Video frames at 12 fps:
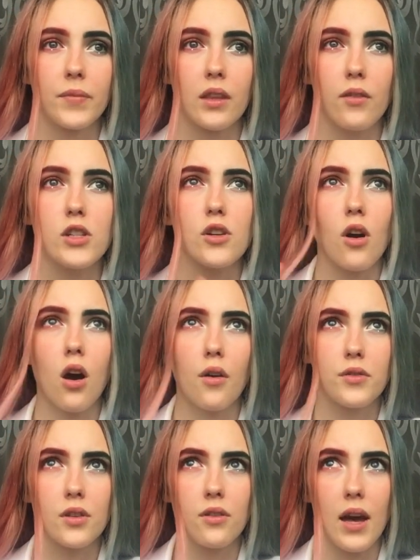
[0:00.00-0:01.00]
the video
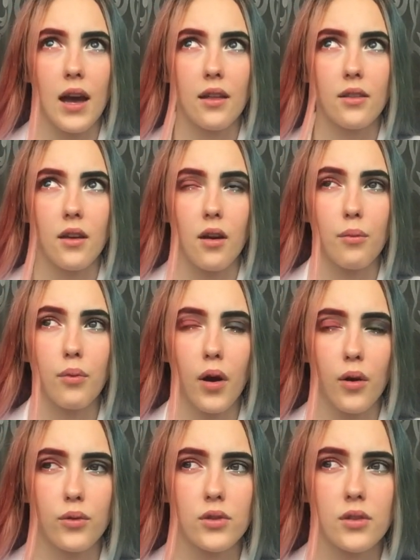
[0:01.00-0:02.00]
after that I
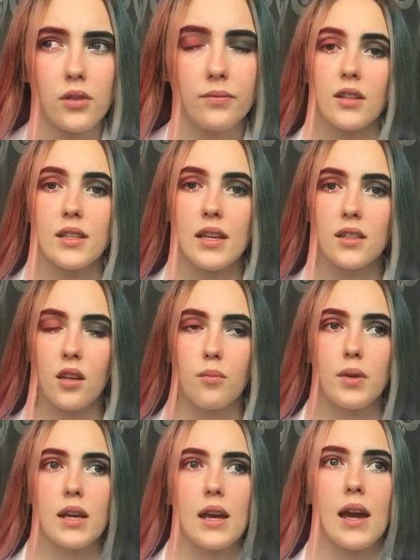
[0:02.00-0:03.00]
post is going
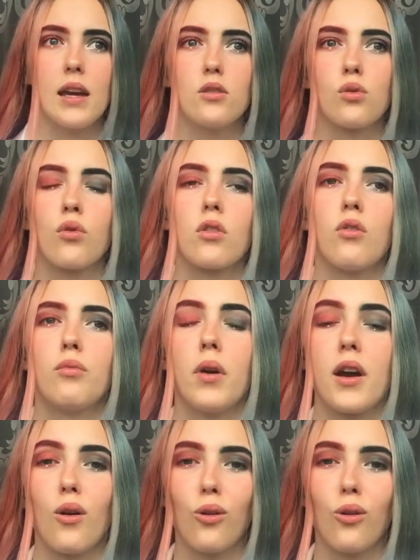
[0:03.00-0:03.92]
to be a tour of my